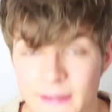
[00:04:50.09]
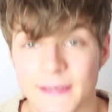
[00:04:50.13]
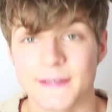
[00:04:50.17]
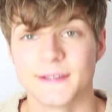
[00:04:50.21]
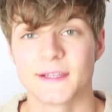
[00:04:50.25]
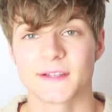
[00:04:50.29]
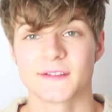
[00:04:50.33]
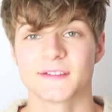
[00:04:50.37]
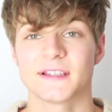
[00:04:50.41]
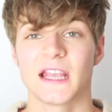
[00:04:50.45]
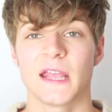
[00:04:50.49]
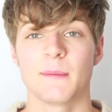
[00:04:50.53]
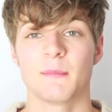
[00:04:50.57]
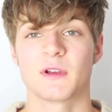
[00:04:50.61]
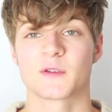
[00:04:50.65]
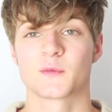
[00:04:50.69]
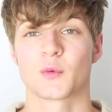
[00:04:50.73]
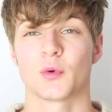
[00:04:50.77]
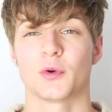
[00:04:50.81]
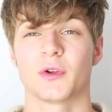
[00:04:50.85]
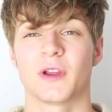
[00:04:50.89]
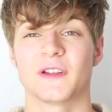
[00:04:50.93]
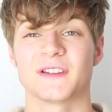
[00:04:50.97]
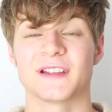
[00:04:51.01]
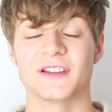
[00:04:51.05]
It doesn't take much
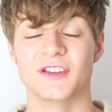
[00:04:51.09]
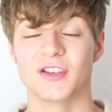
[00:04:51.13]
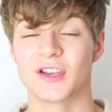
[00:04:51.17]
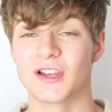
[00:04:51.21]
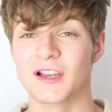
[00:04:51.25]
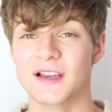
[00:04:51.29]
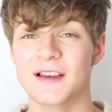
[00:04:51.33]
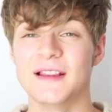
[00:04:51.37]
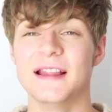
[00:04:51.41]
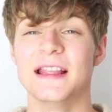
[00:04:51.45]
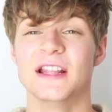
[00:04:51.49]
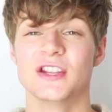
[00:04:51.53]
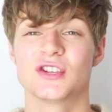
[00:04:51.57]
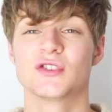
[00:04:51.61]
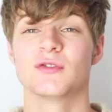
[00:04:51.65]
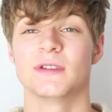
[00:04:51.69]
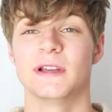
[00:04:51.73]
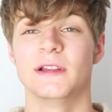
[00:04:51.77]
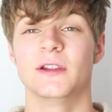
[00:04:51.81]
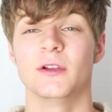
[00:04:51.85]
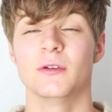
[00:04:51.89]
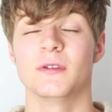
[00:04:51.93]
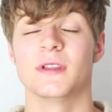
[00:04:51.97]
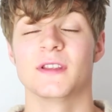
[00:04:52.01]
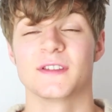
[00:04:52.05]
product, and you can literally
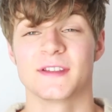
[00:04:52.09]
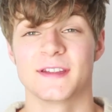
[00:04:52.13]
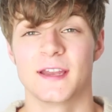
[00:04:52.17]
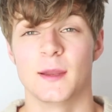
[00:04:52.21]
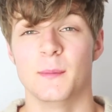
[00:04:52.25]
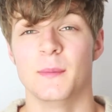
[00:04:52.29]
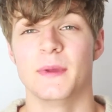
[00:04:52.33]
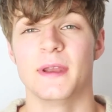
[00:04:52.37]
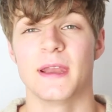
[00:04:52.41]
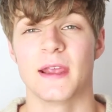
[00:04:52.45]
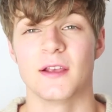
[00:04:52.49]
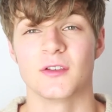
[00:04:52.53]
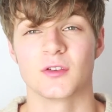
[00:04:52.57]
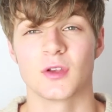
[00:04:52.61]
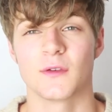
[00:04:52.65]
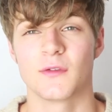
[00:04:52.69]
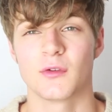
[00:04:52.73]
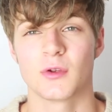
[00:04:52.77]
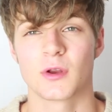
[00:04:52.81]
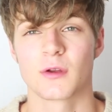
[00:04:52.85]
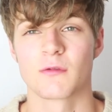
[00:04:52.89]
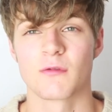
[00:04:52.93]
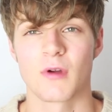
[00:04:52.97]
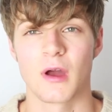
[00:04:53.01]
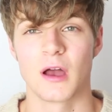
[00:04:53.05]
do this in a minute. So if
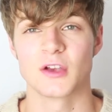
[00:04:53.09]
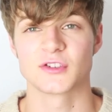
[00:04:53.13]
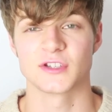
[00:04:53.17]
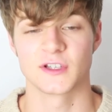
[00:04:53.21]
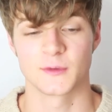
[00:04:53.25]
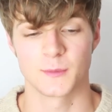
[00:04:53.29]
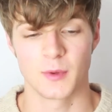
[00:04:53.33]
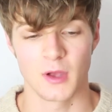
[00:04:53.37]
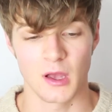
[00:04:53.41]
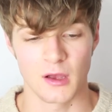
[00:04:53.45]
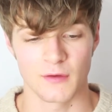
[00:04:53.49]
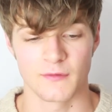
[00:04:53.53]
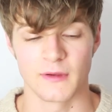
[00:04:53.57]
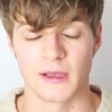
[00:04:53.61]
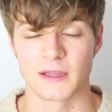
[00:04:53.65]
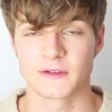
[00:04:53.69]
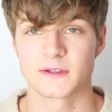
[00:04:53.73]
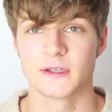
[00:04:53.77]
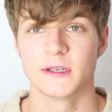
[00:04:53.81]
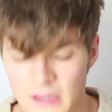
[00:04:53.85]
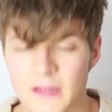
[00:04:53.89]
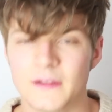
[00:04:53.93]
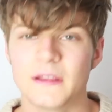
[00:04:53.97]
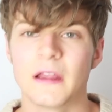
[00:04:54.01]
you're in a rush, it's perfect.